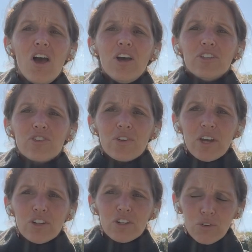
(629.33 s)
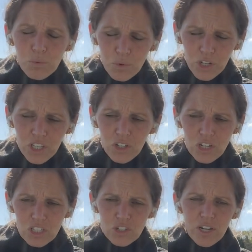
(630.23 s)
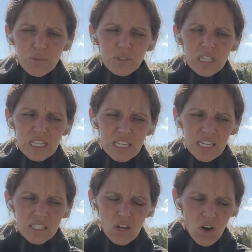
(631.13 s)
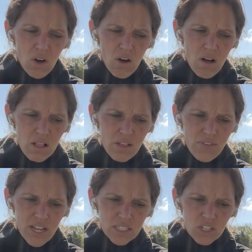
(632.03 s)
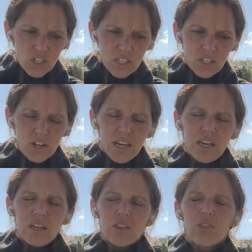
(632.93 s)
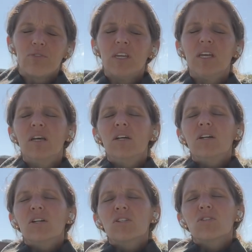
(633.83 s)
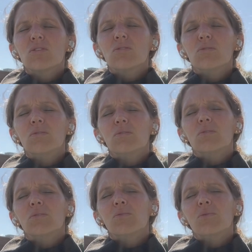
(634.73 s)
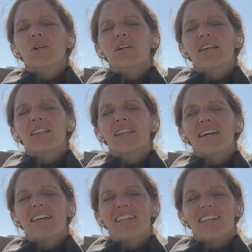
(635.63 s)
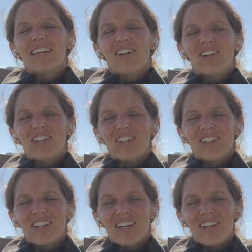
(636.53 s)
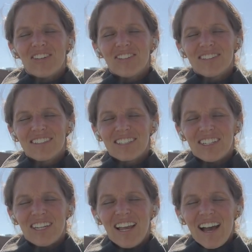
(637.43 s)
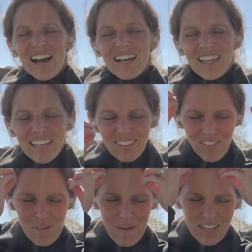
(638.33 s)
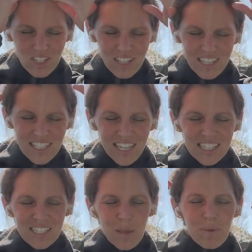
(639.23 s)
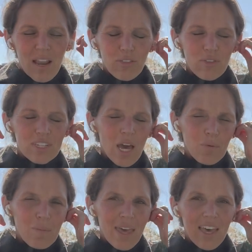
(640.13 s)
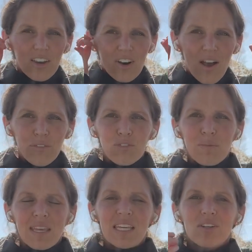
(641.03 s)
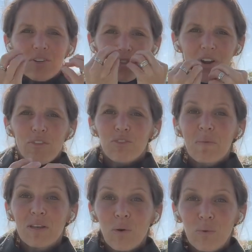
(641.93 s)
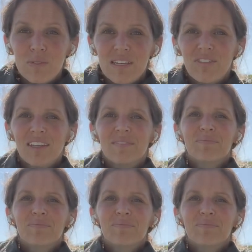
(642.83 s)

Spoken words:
So now you're working hard to try to release all of that tension in your head in 3, 2, 1, and let it all go. Good. I like imagining that's like escaping out through the top of my head or out through my ears or out through my nose even.